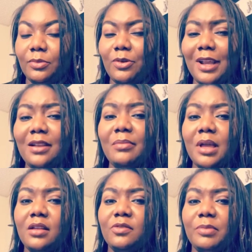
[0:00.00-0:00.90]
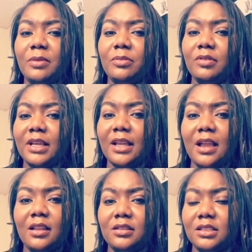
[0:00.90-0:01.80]
great amount of people that
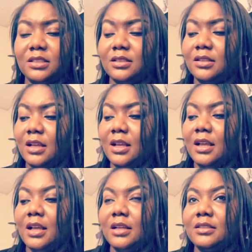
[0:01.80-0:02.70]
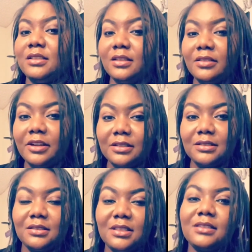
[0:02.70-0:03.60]
kind of just took
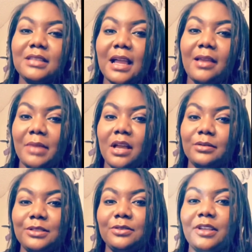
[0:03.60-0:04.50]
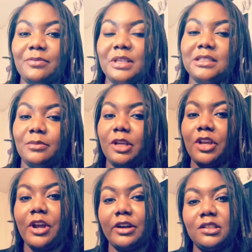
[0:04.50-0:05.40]
time out to give me some
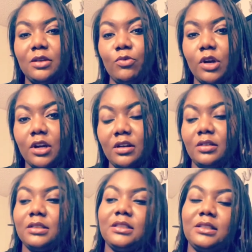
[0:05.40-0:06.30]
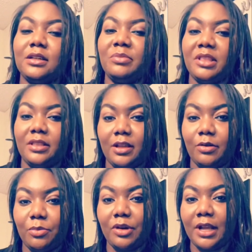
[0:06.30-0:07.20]
encouraging words, to tell me that they
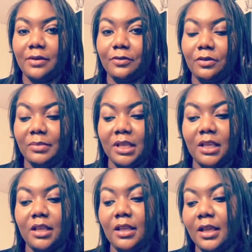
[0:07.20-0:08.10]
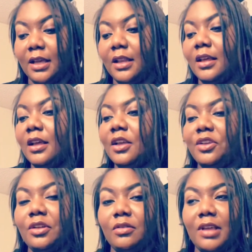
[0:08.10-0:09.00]
were praying for me, and
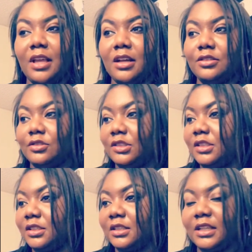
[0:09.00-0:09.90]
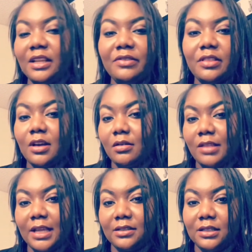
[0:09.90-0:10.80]
they understood even though
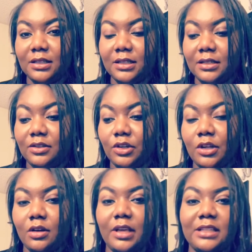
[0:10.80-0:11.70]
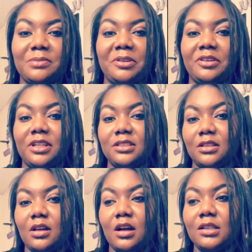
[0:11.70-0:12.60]
they didn't experience
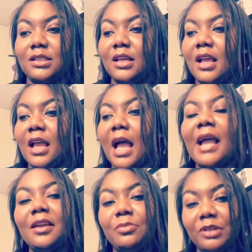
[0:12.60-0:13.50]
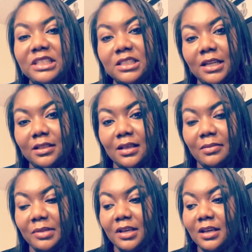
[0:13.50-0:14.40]
loss. I appreciate
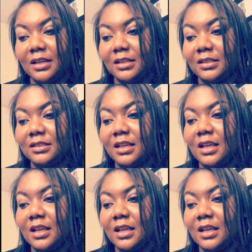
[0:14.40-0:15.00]
that because